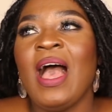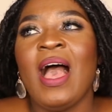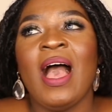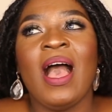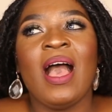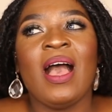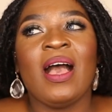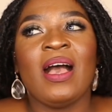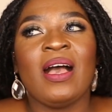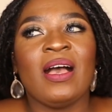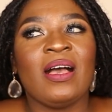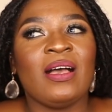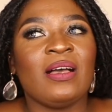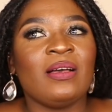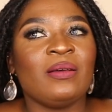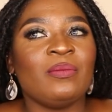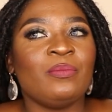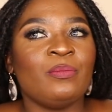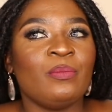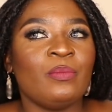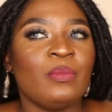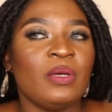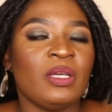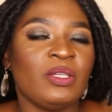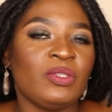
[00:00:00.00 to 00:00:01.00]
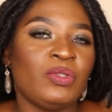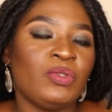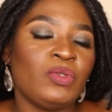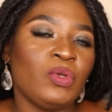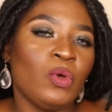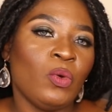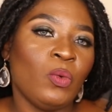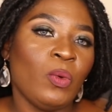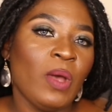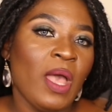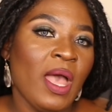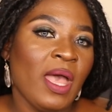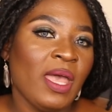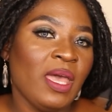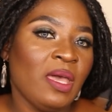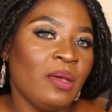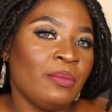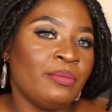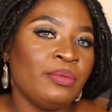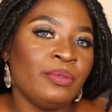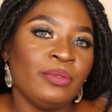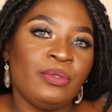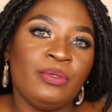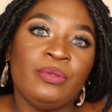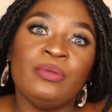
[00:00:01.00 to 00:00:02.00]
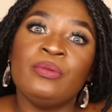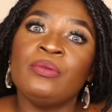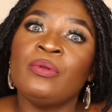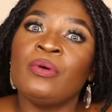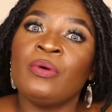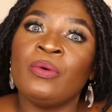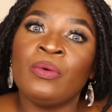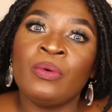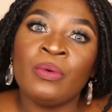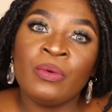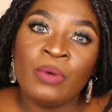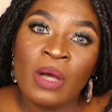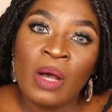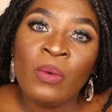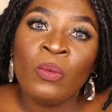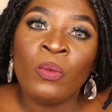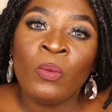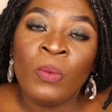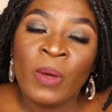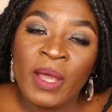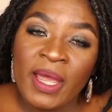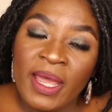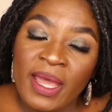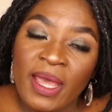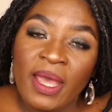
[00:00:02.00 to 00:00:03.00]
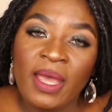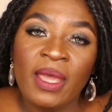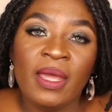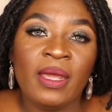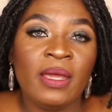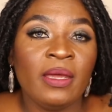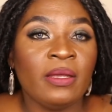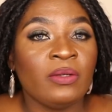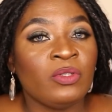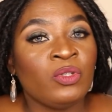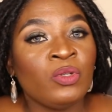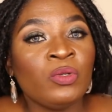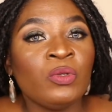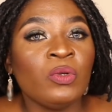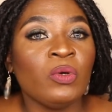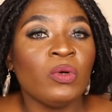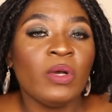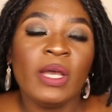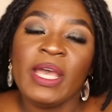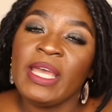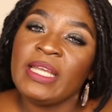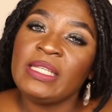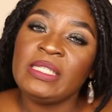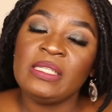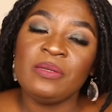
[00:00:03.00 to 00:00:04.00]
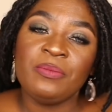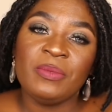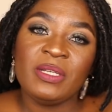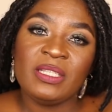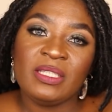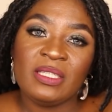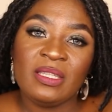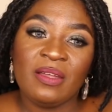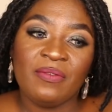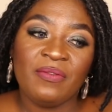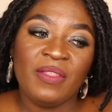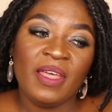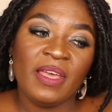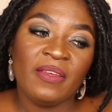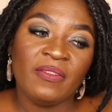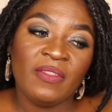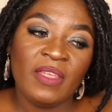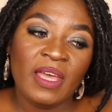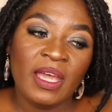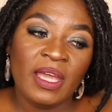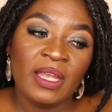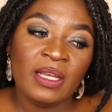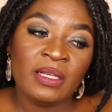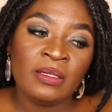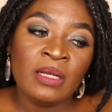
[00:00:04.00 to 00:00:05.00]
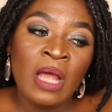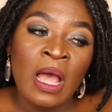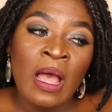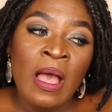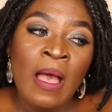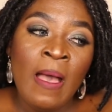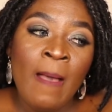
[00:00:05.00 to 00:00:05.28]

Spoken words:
So we are able to know where to locate him and stuff like that.